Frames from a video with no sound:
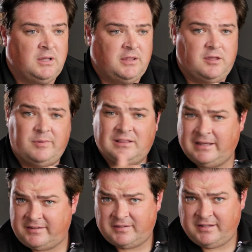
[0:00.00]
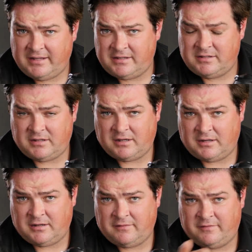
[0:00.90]
there'll be links at the end
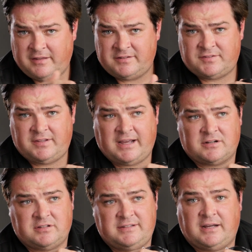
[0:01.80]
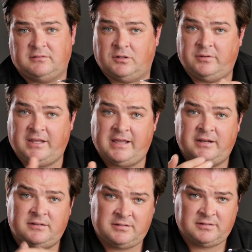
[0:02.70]
of this to actually download the
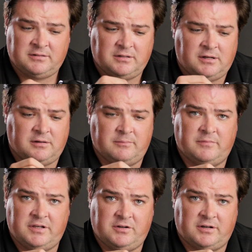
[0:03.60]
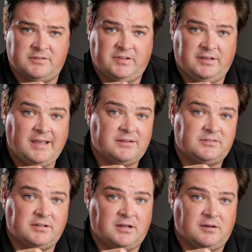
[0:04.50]
edit that you're going to see
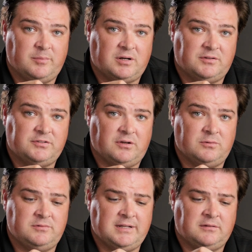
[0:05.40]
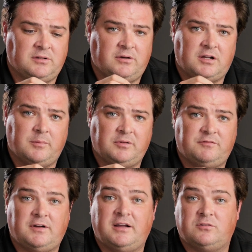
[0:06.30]
next, but also download a couple
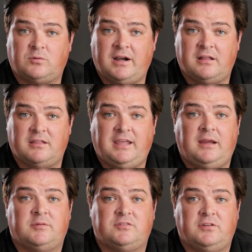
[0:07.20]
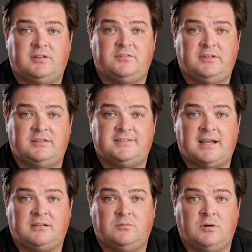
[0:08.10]
of files right out of the camera so you can see
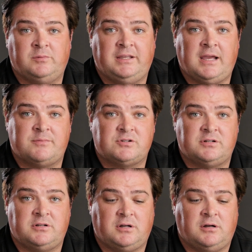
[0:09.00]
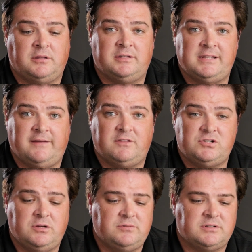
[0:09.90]
exactly what we captured on the day of the
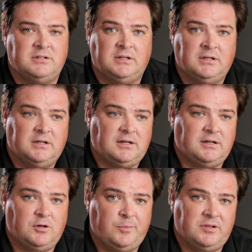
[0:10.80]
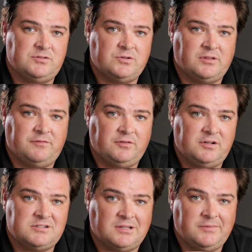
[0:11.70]
shoot. I hope you enjoy the
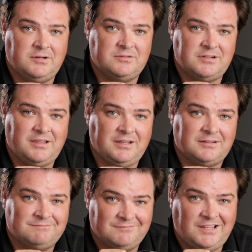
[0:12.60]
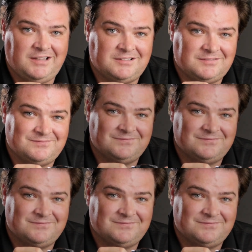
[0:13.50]
footage and let me know what you think. Thanks.